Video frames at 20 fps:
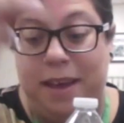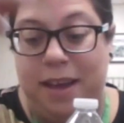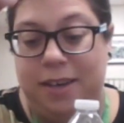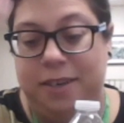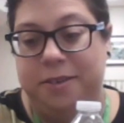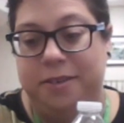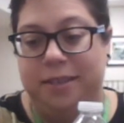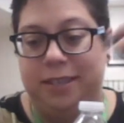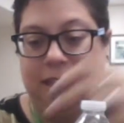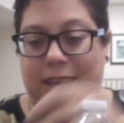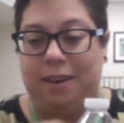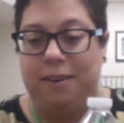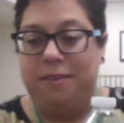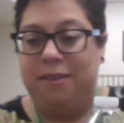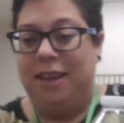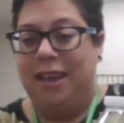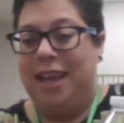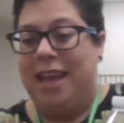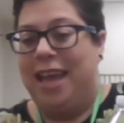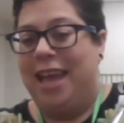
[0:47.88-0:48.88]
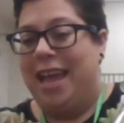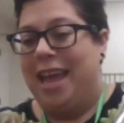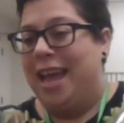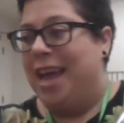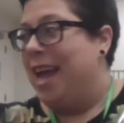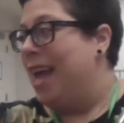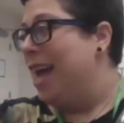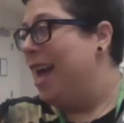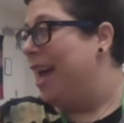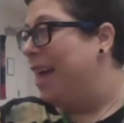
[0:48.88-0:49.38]
that turns out.
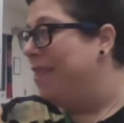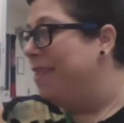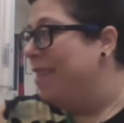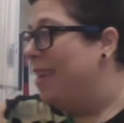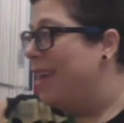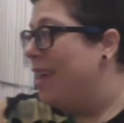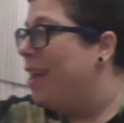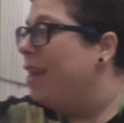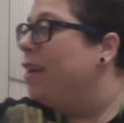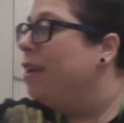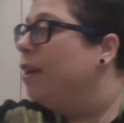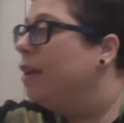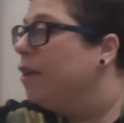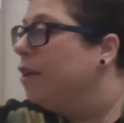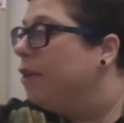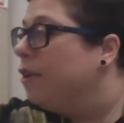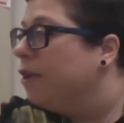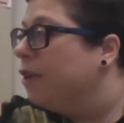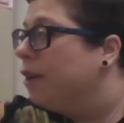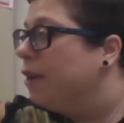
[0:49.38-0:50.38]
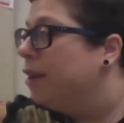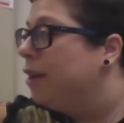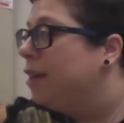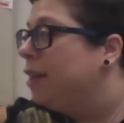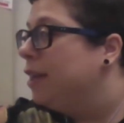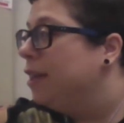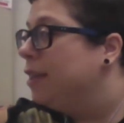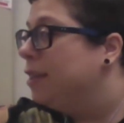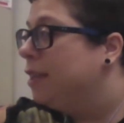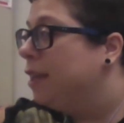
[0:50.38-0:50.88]
And then you're going to
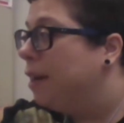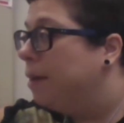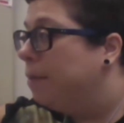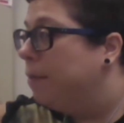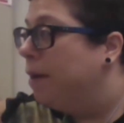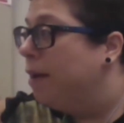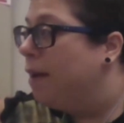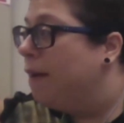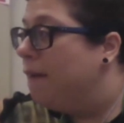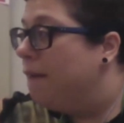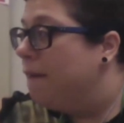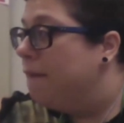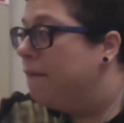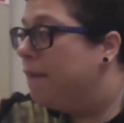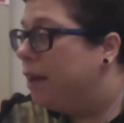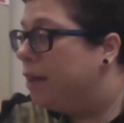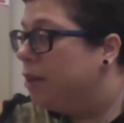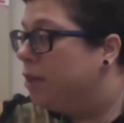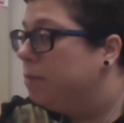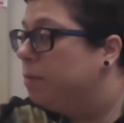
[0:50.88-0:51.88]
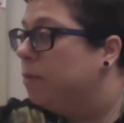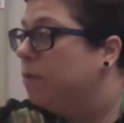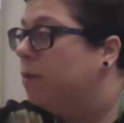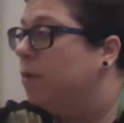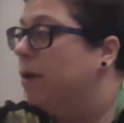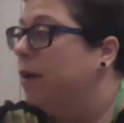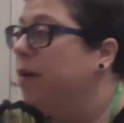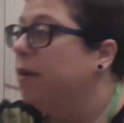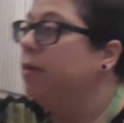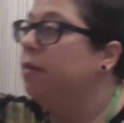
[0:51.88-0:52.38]
need some vegetable
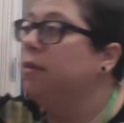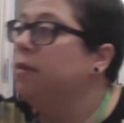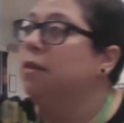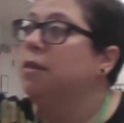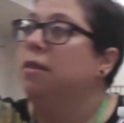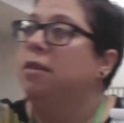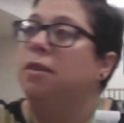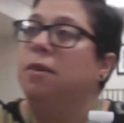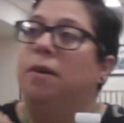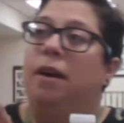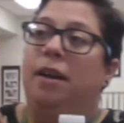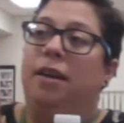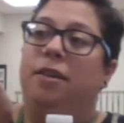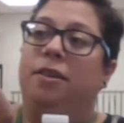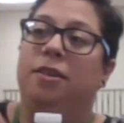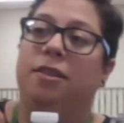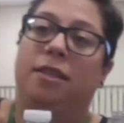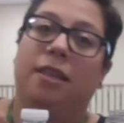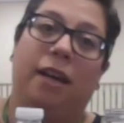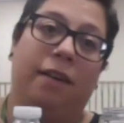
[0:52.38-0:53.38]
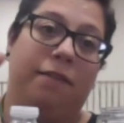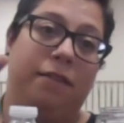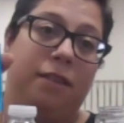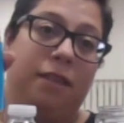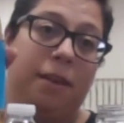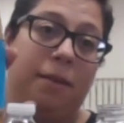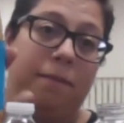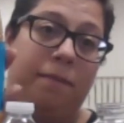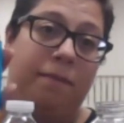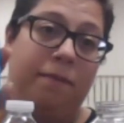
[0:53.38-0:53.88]
oil, so I just have
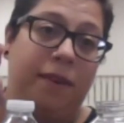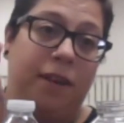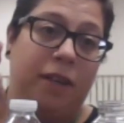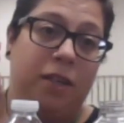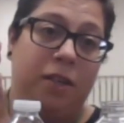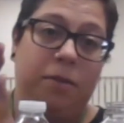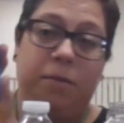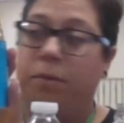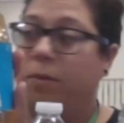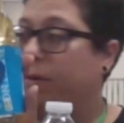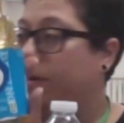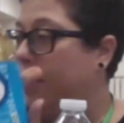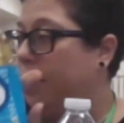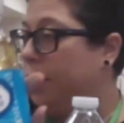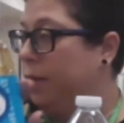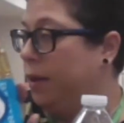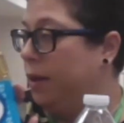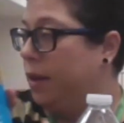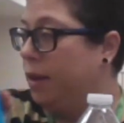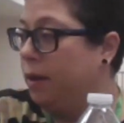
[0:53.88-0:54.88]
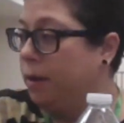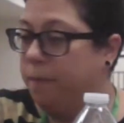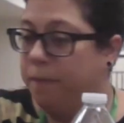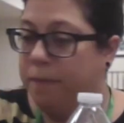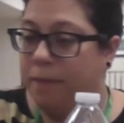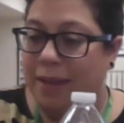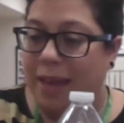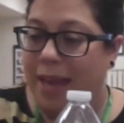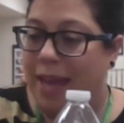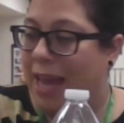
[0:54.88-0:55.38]
some vegetable oil here.
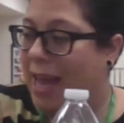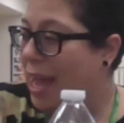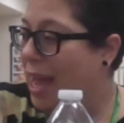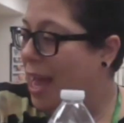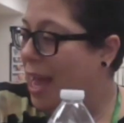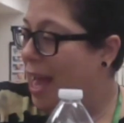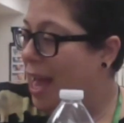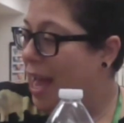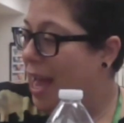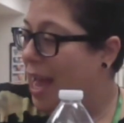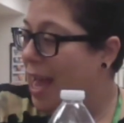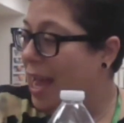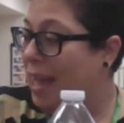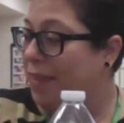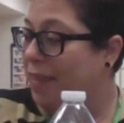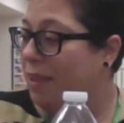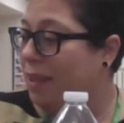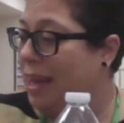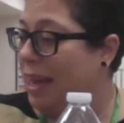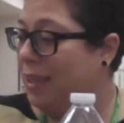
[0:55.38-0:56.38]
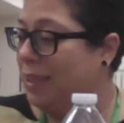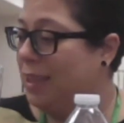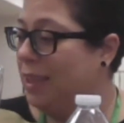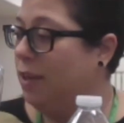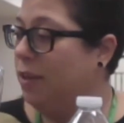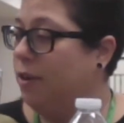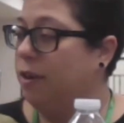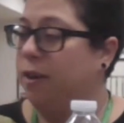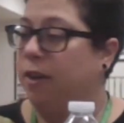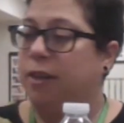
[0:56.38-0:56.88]
And the last thing
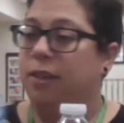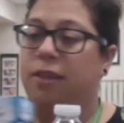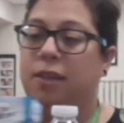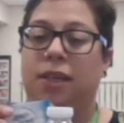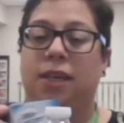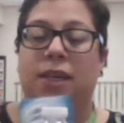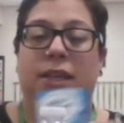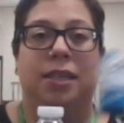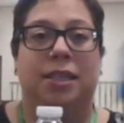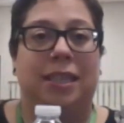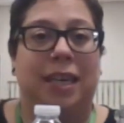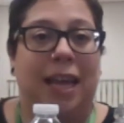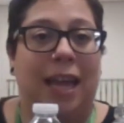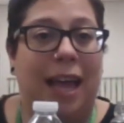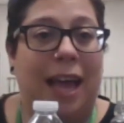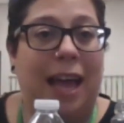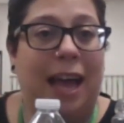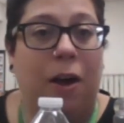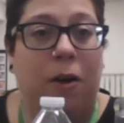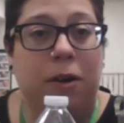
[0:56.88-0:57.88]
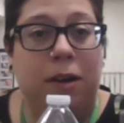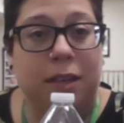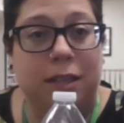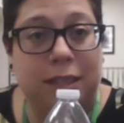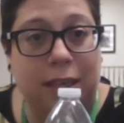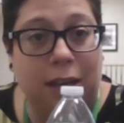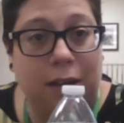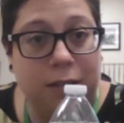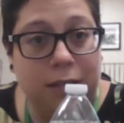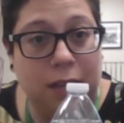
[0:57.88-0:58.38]
you're going to need is
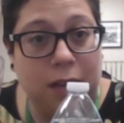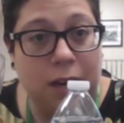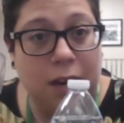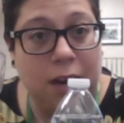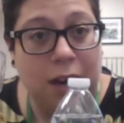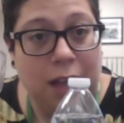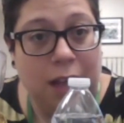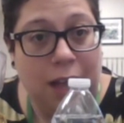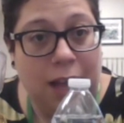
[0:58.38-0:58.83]
Alka-Seltzer.